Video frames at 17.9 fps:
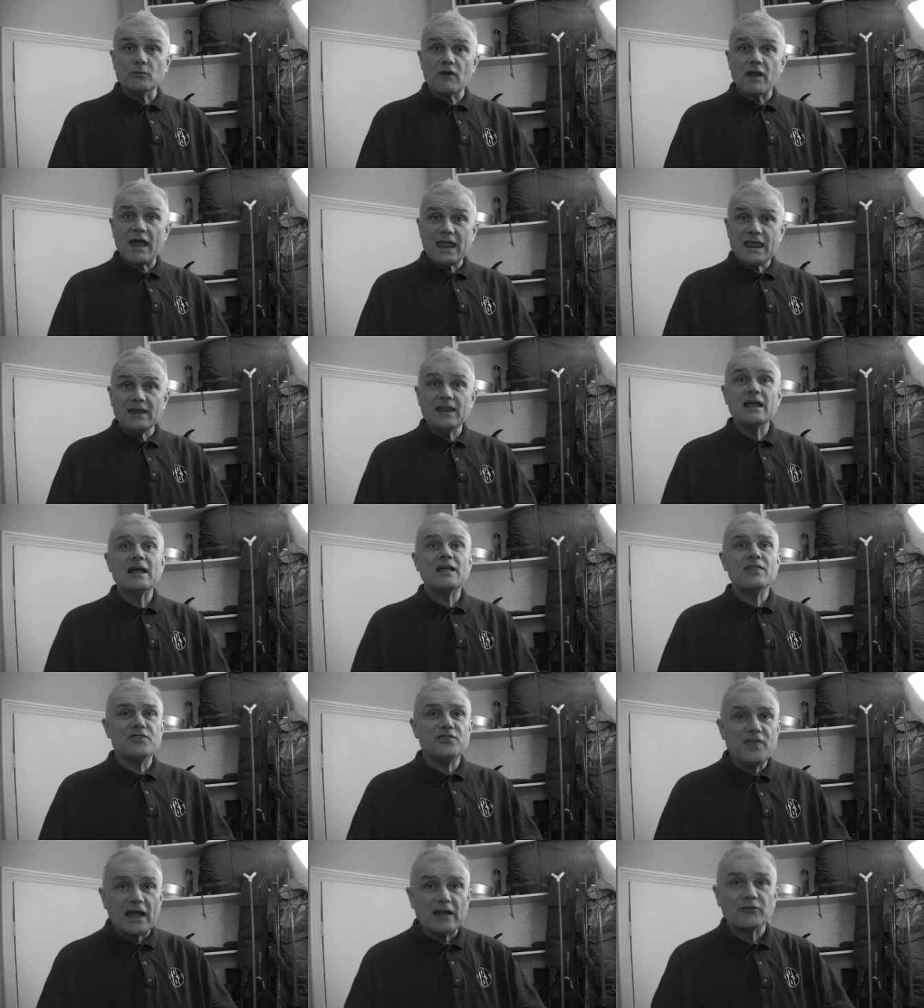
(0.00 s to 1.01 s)
rain,
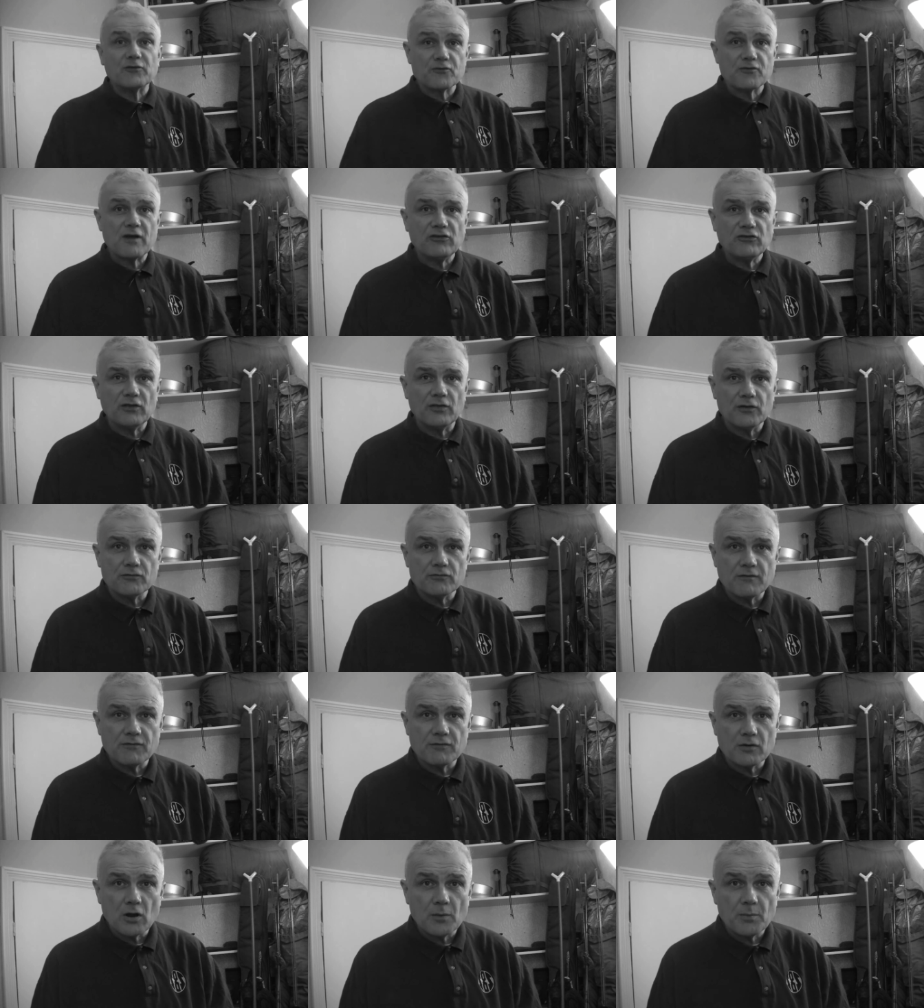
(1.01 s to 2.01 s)
that freshened the
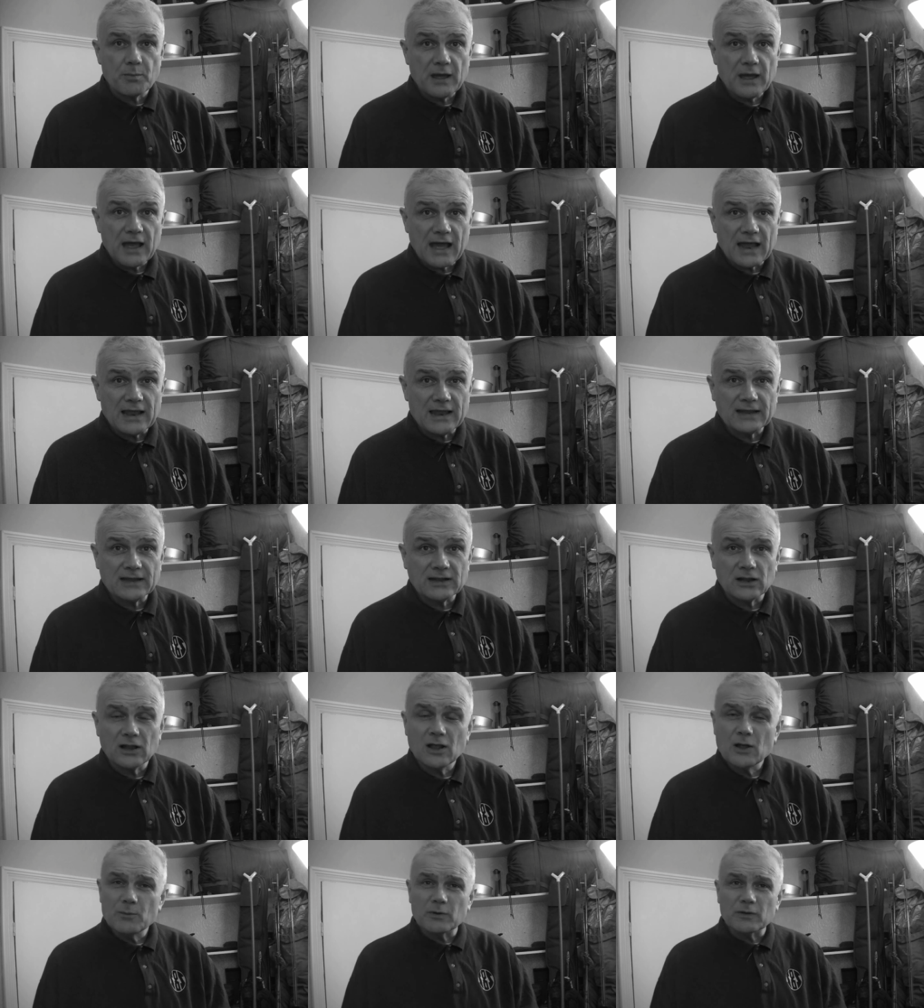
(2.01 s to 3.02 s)
river up a
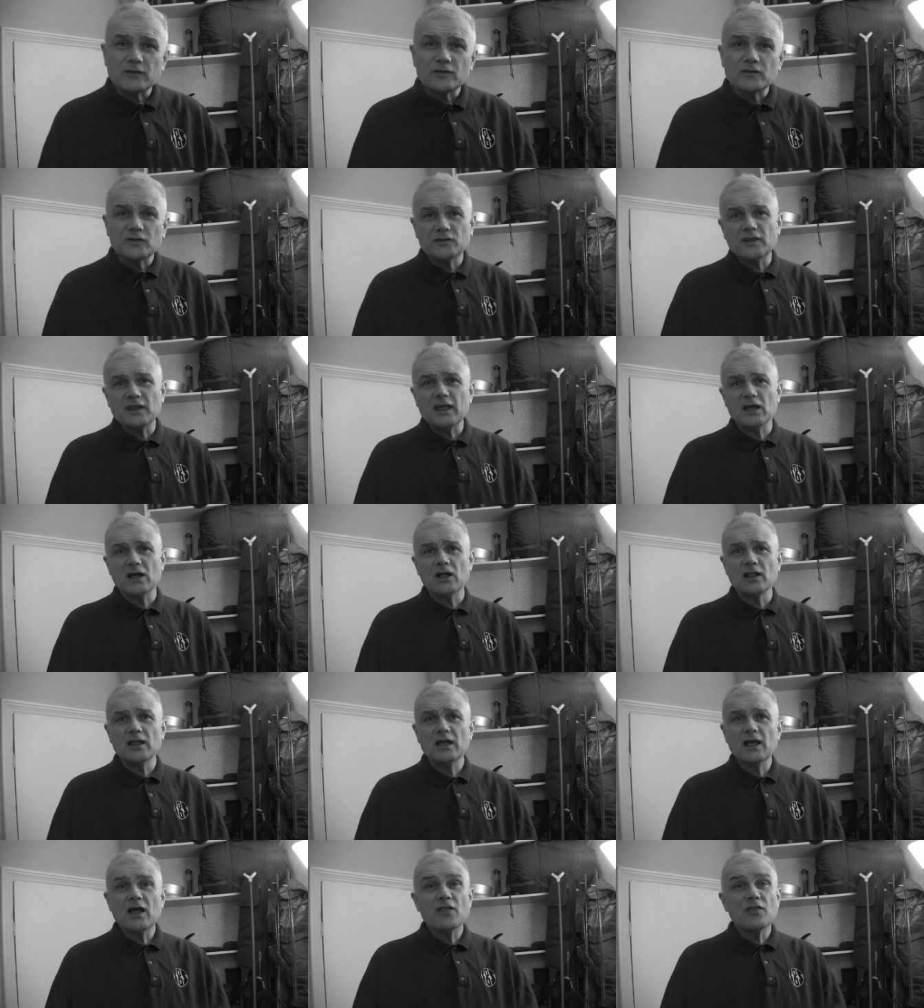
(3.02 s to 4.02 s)
little, but
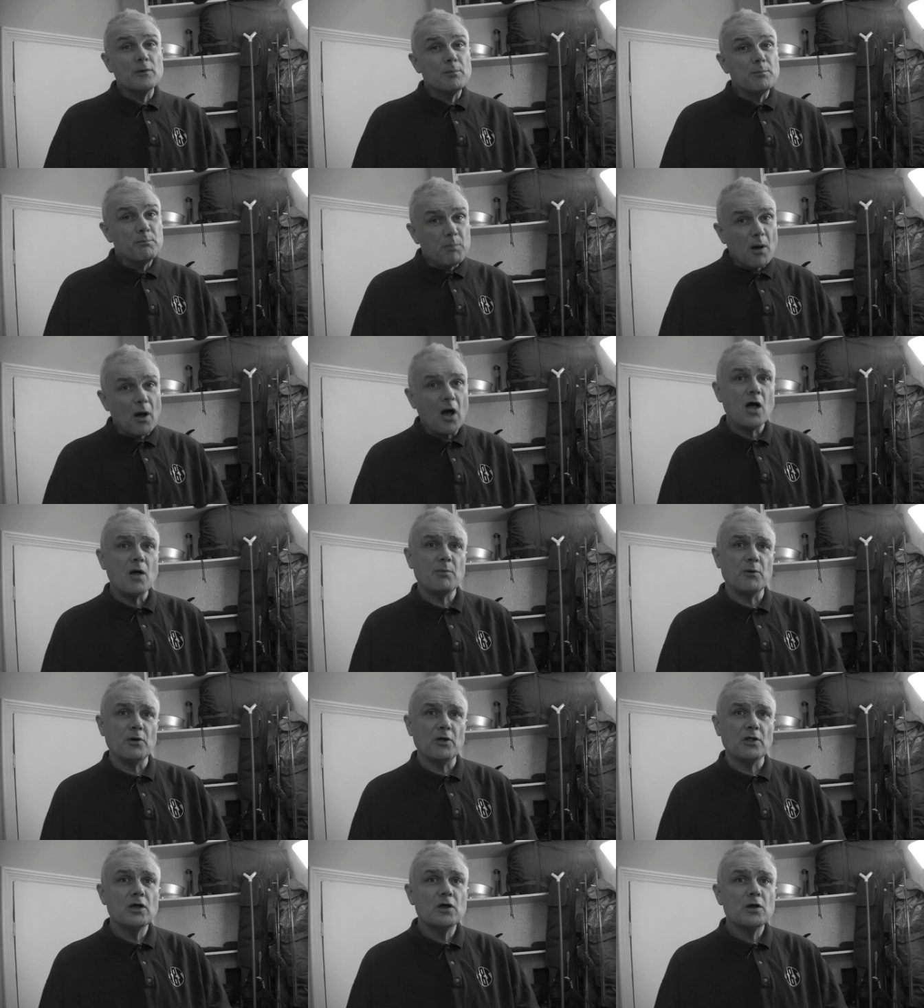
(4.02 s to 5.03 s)
still the
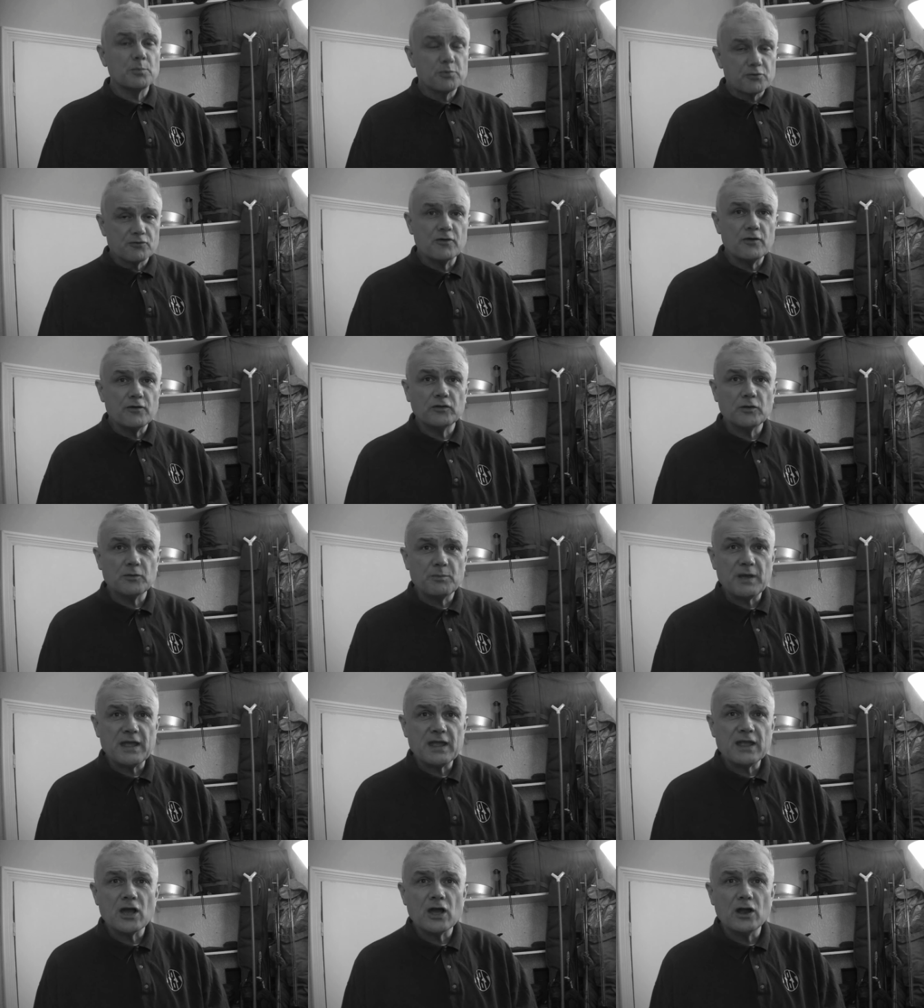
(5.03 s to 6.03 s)
barbel proved to
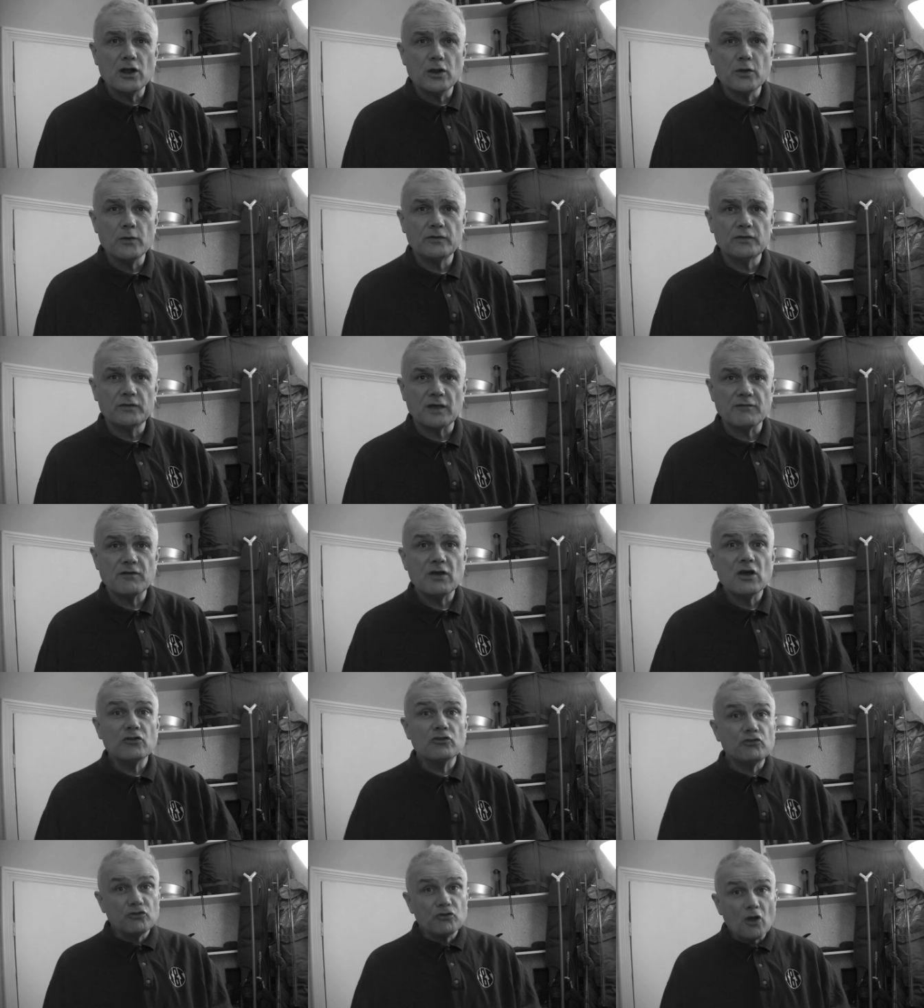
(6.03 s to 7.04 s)
be elusive.
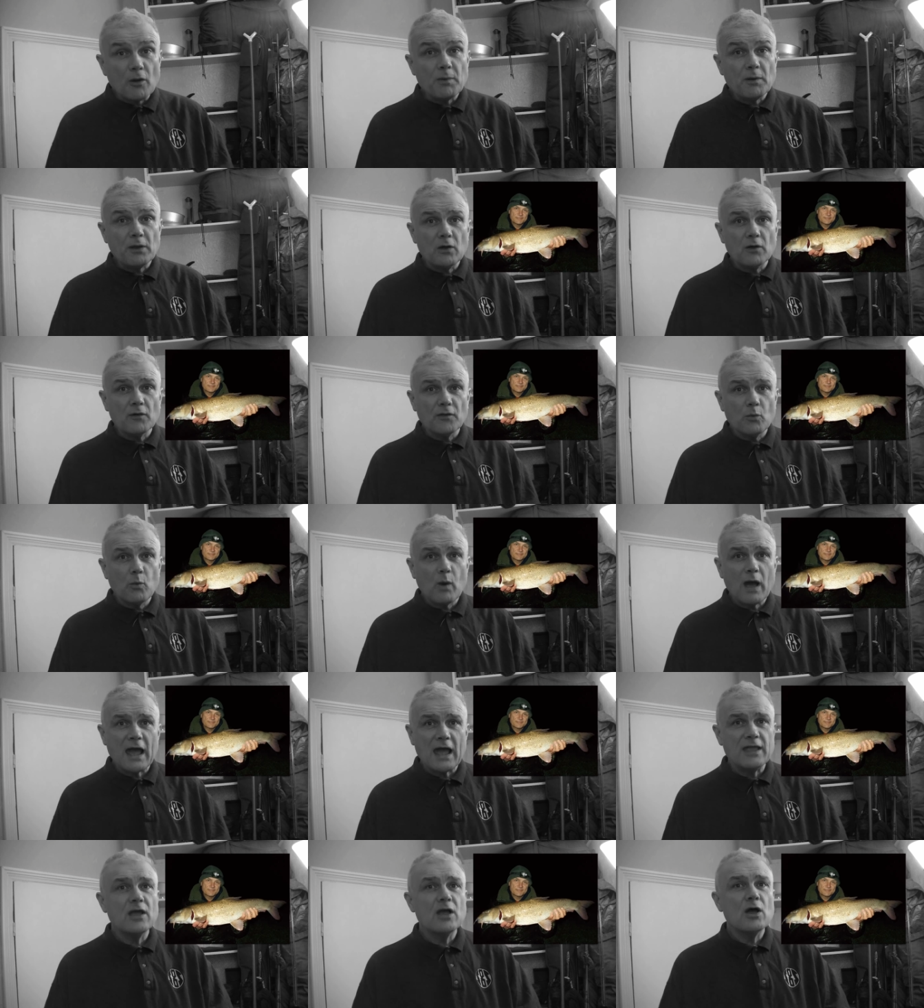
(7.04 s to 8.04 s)
Chub along the
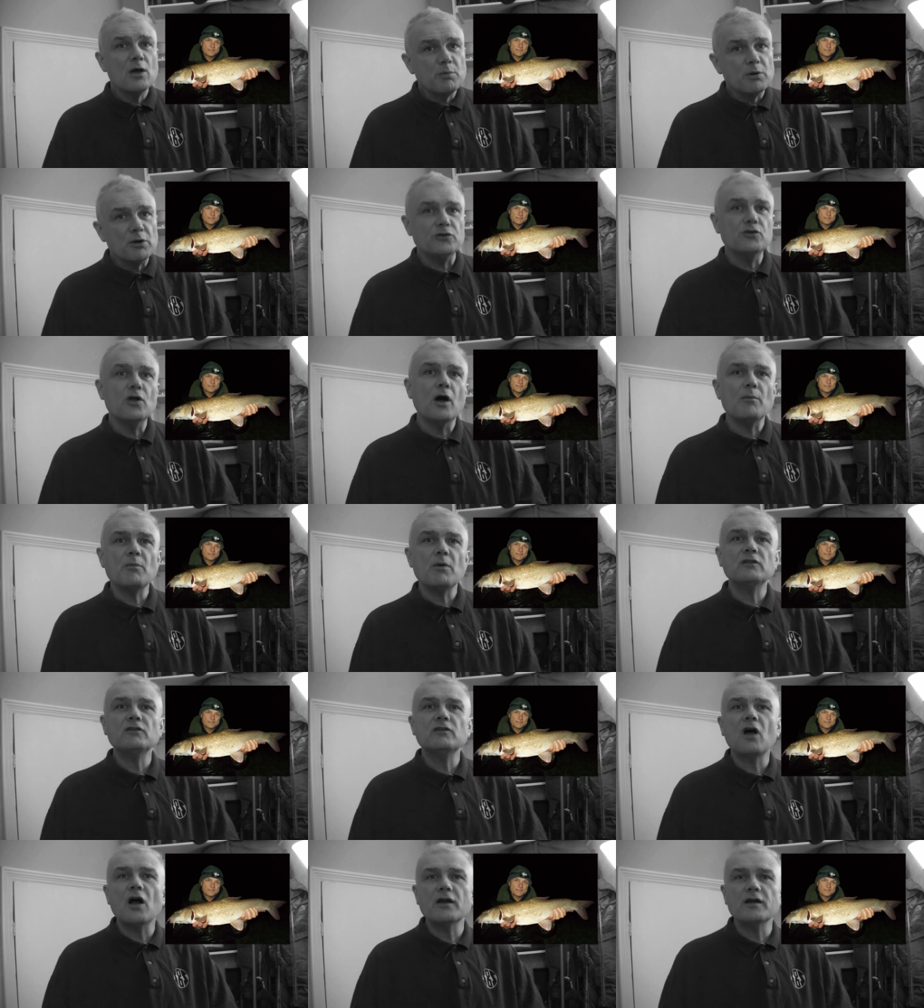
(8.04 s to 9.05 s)
way, but not my
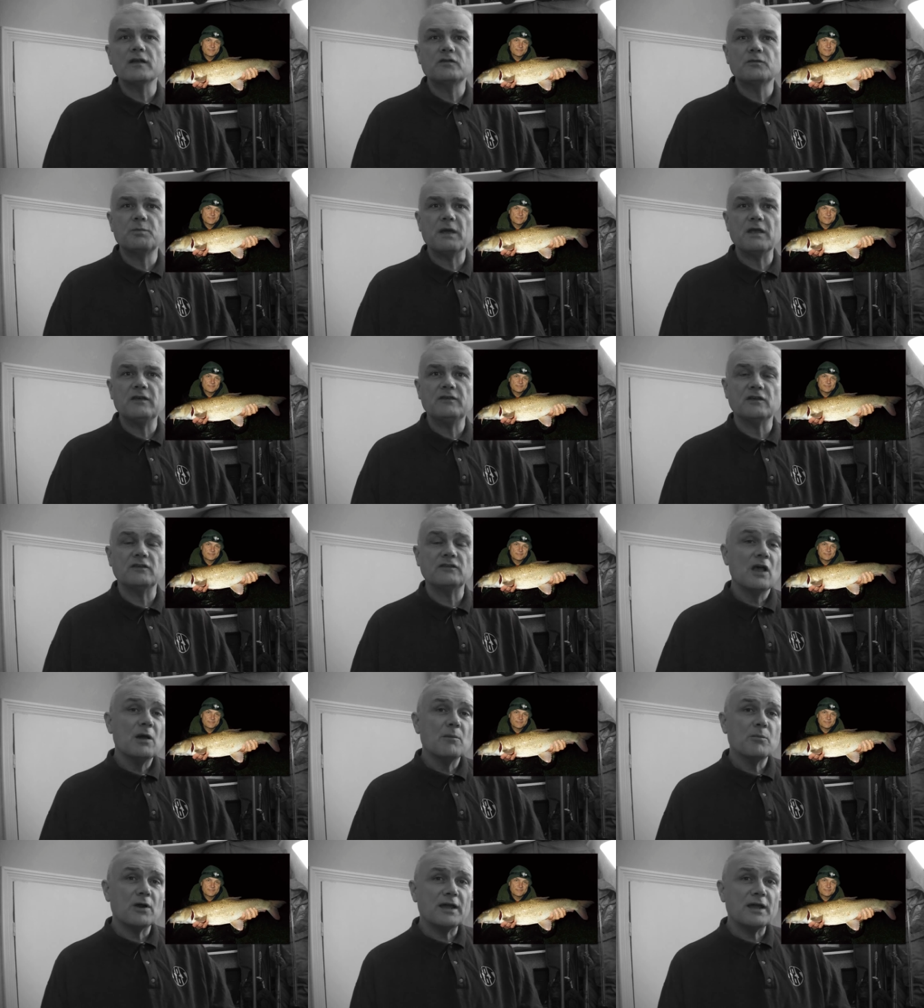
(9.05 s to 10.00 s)
target species. But